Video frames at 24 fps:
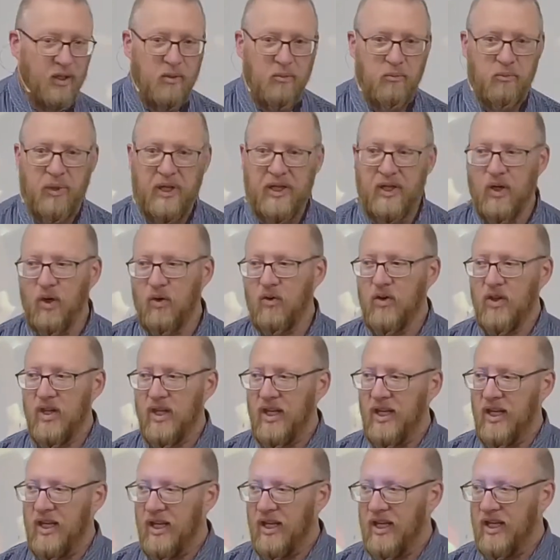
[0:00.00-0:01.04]
beat over the
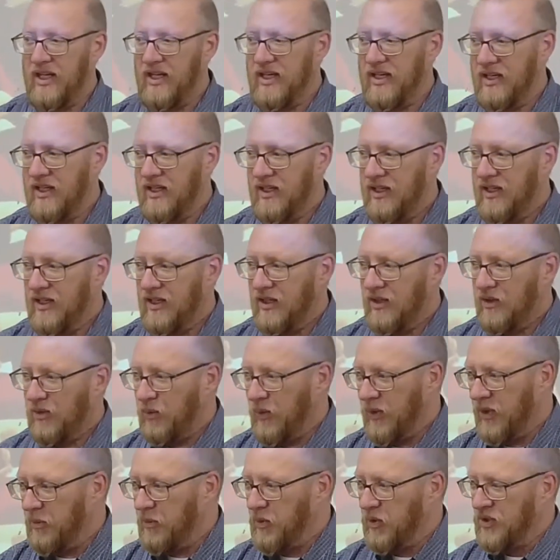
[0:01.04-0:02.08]
head with
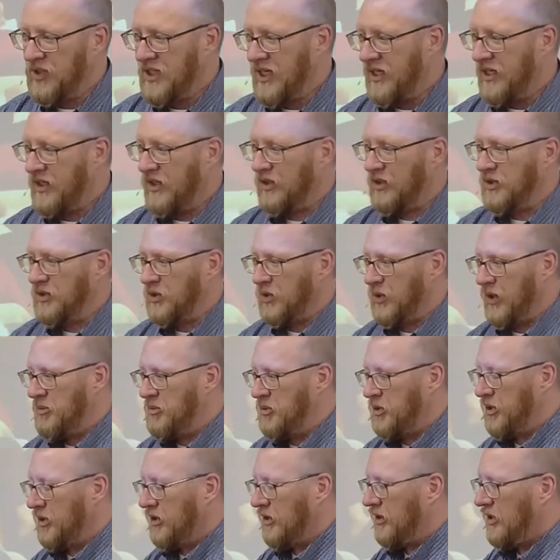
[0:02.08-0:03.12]
a particular
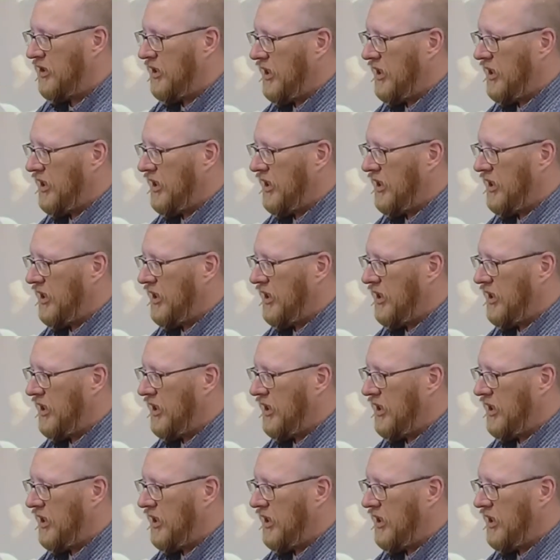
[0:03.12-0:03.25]
scripture.